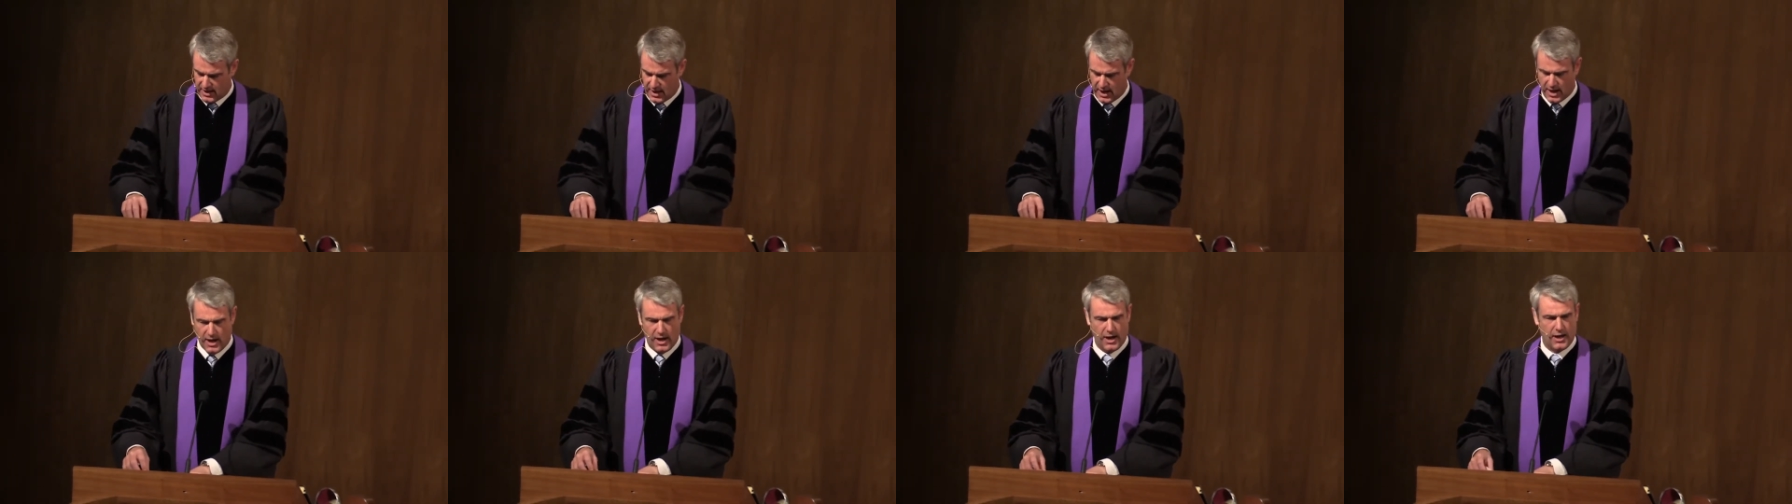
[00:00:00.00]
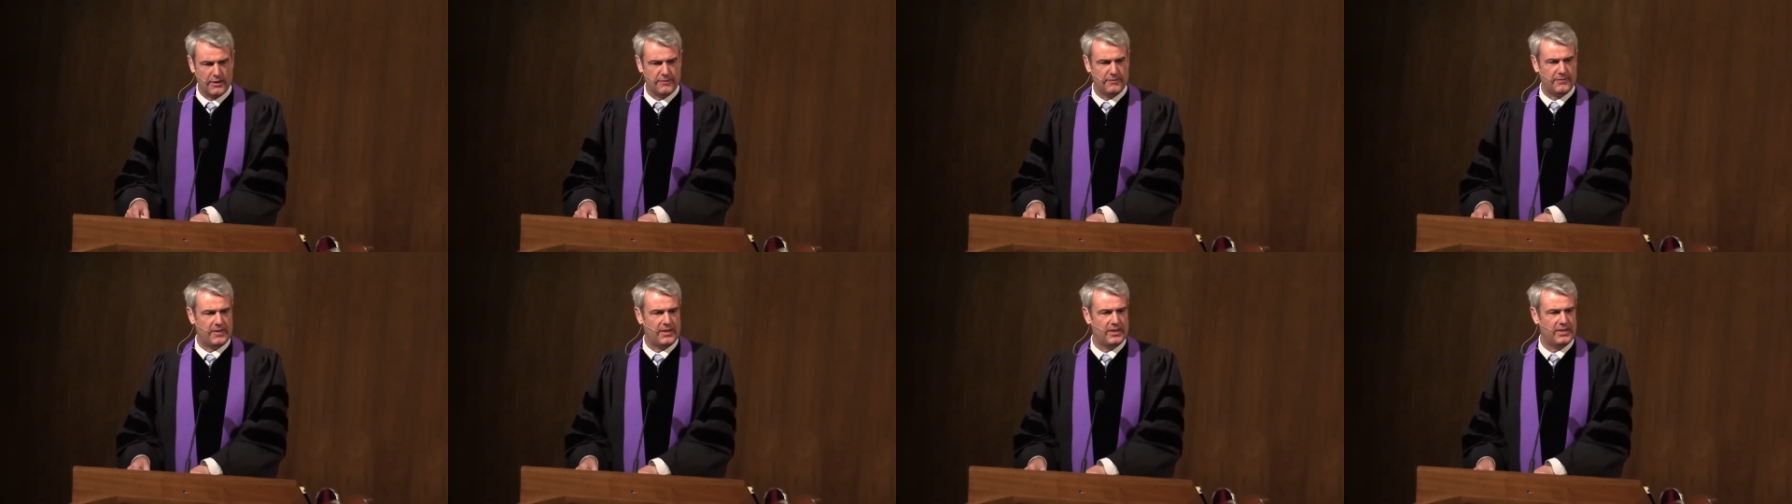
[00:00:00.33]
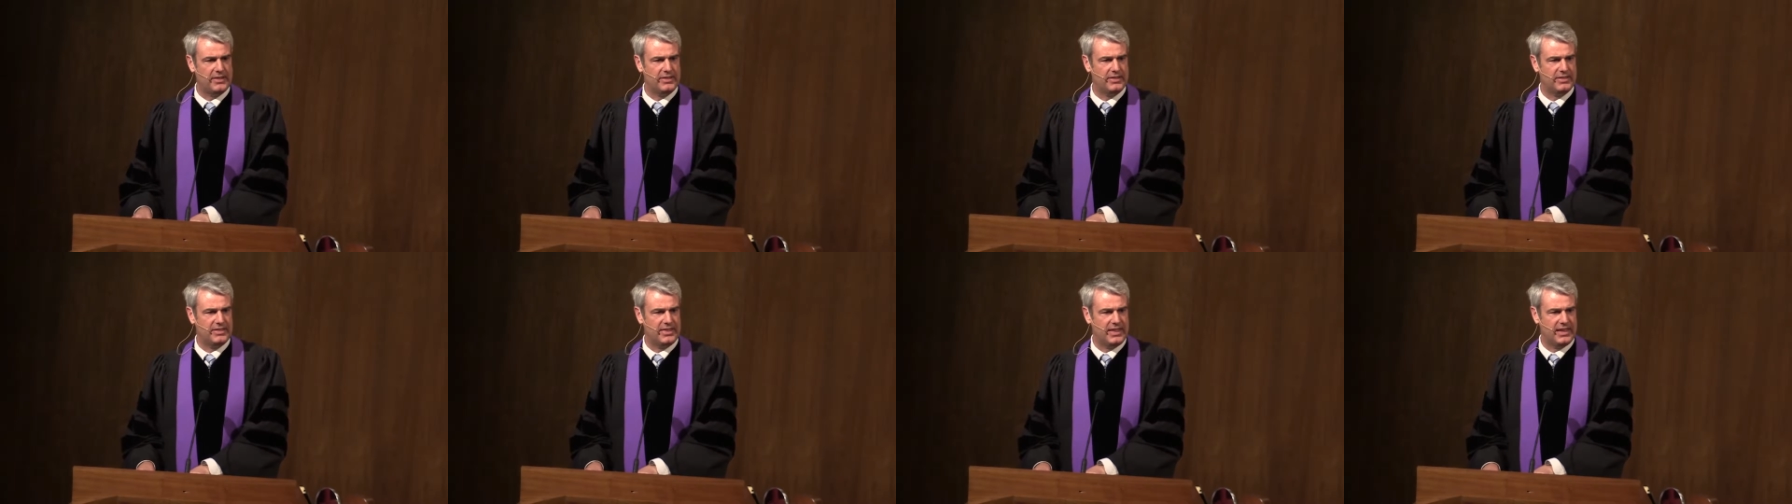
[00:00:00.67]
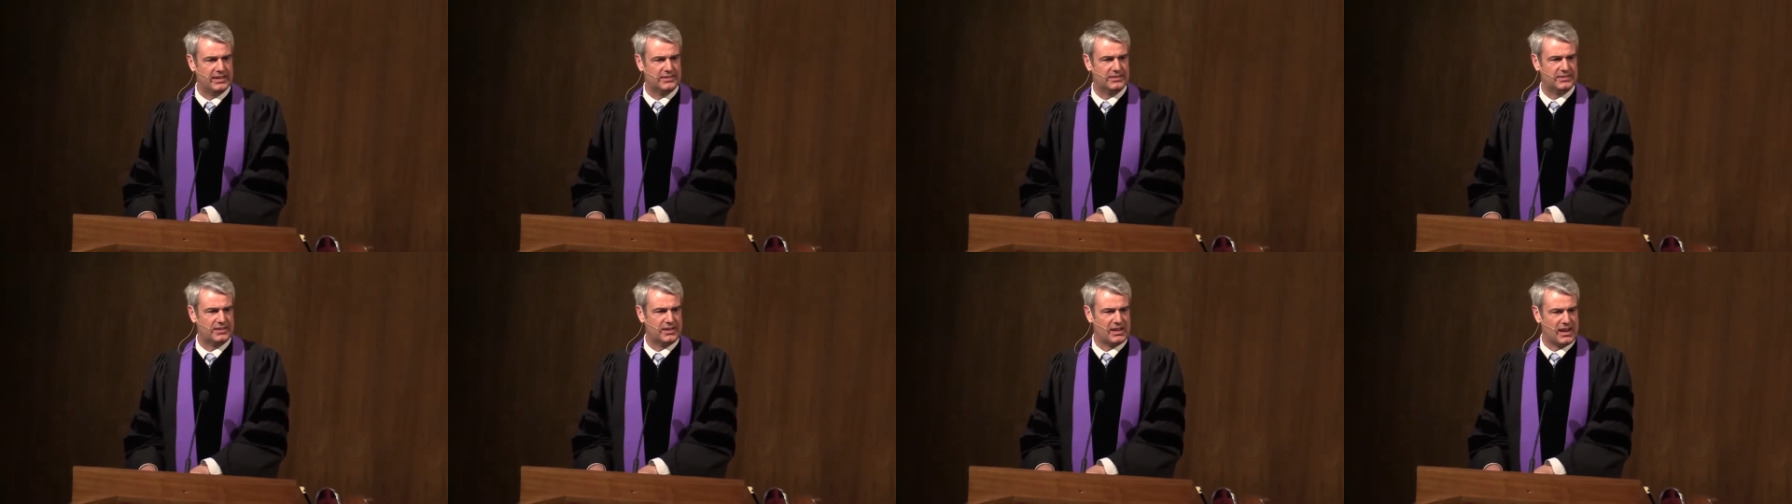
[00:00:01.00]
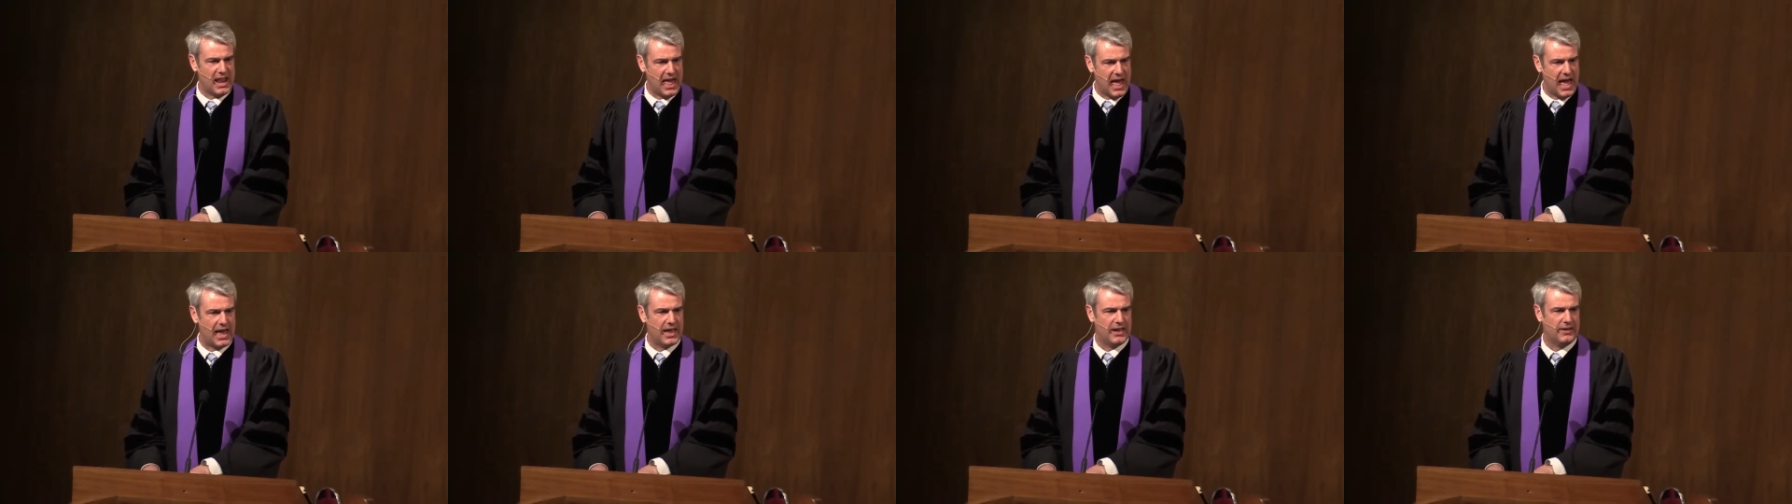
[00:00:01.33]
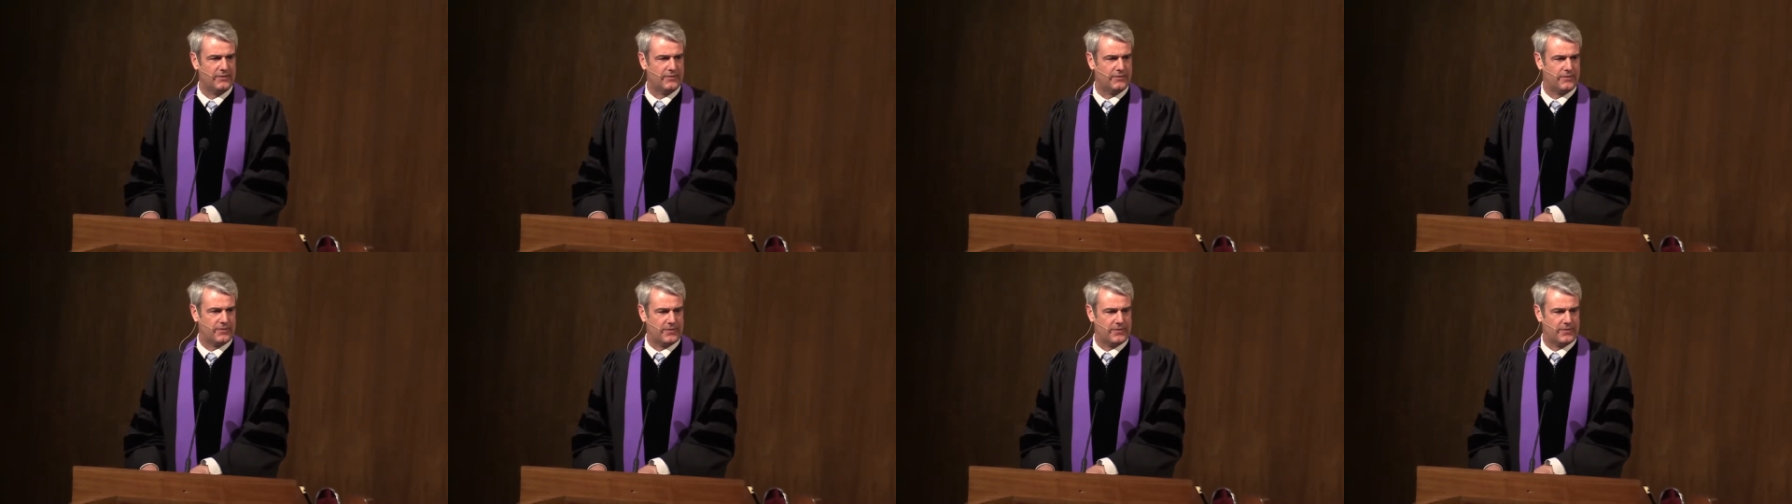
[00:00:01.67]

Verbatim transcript: of this life.